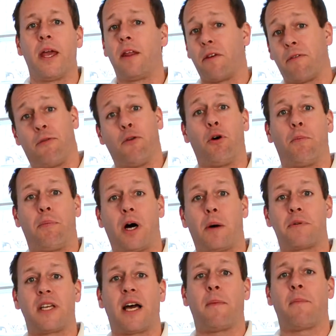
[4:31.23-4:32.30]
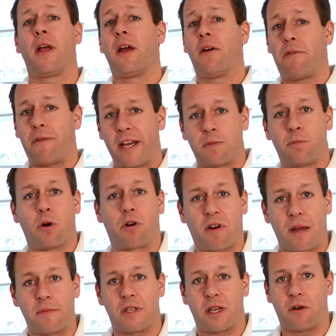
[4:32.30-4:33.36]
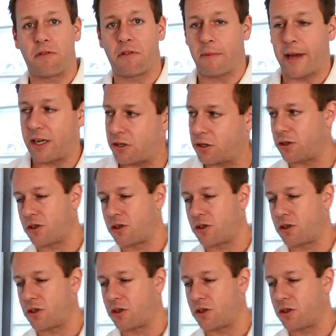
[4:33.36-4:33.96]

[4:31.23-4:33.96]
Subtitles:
the form pops up, Facebook grabs their information,